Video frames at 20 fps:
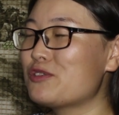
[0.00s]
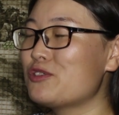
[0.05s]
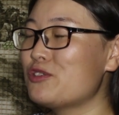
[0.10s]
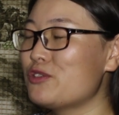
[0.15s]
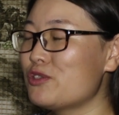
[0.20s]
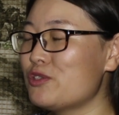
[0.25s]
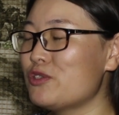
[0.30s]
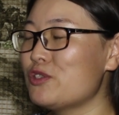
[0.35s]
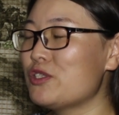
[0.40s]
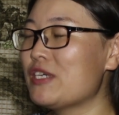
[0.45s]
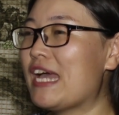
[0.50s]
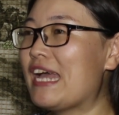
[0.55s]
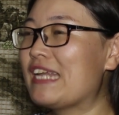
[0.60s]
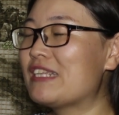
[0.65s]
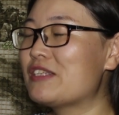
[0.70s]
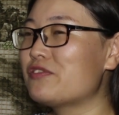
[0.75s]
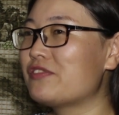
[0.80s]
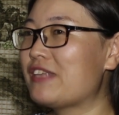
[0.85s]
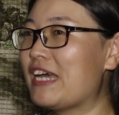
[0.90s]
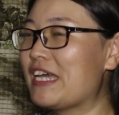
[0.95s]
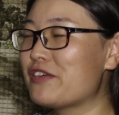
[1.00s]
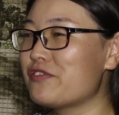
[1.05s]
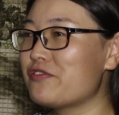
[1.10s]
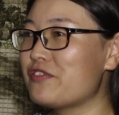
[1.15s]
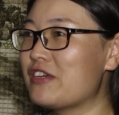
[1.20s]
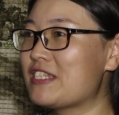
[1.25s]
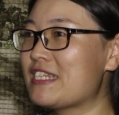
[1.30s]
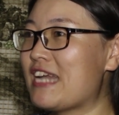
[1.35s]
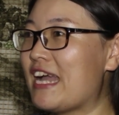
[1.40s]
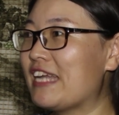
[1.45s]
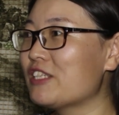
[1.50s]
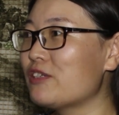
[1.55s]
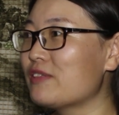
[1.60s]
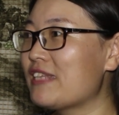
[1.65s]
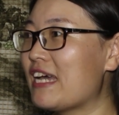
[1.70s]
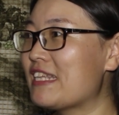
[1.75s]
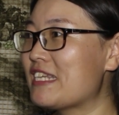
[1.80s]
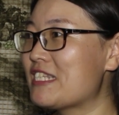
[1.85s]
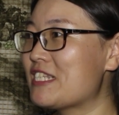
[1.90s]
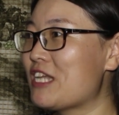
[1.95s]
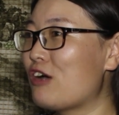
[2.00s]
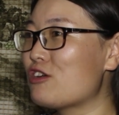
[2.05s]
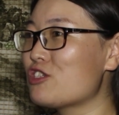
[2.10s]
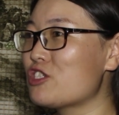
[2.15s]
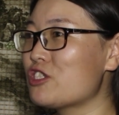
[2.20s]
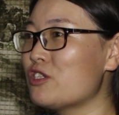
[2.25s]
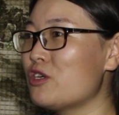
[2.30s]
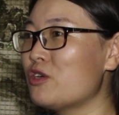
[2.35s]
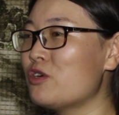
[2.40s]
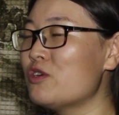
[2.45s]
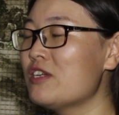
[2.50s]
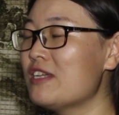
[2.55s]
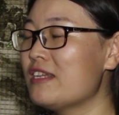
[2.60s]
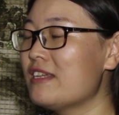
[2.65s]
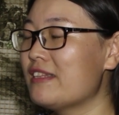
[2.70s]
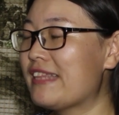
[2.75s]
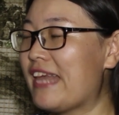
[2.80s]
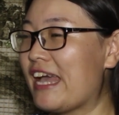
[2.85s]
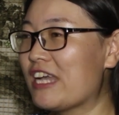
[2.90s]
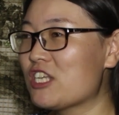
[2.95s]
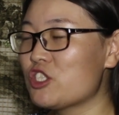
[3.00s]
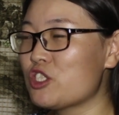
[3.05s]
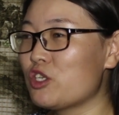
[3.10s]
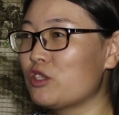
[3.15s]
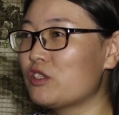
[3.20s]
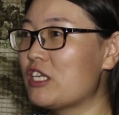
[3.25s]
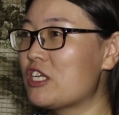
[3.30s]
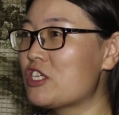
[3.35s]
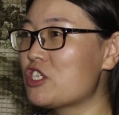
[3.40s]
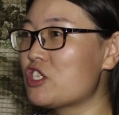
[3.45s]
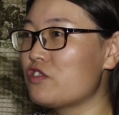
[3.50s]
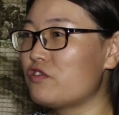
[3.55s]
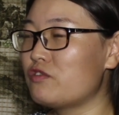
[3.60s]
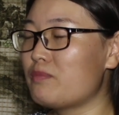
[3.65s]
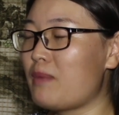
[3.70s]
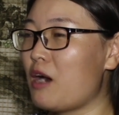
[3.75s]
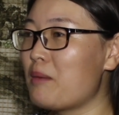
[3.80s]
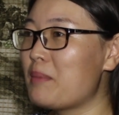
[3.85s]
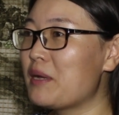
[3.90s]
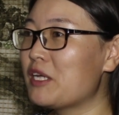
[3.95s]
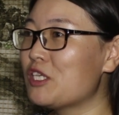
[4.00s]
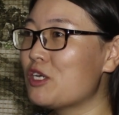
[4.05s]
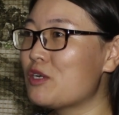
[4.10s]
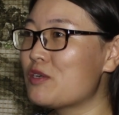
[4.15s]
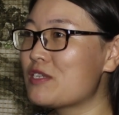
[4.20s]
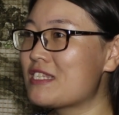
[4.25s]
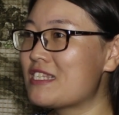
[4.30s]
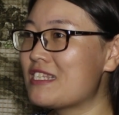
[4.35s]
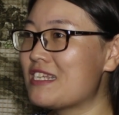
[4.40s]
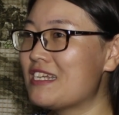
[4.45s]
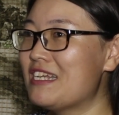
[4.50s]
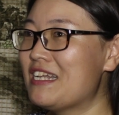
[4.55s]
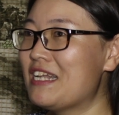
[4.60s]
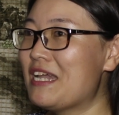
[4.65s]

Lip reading: Cuckoo and flying fish, I know that is also national dish of Barbados.